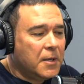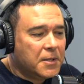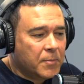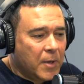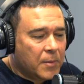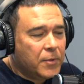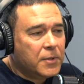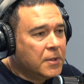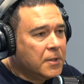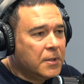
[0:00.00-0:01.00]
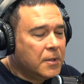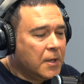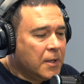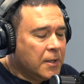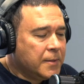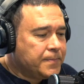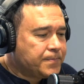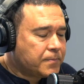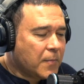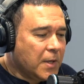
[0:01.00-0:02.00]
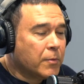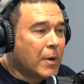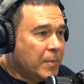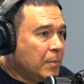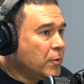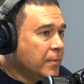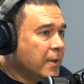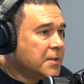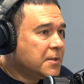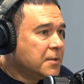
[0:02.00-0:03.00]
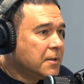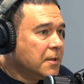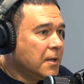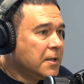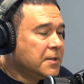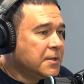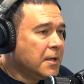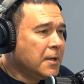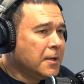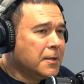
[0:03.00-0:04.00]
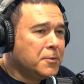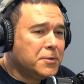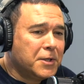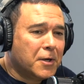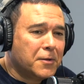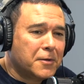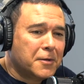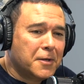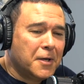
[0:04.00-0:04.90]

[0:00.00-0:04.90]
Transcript: It's about putting um, the right people on the bus. As uh, who's the author?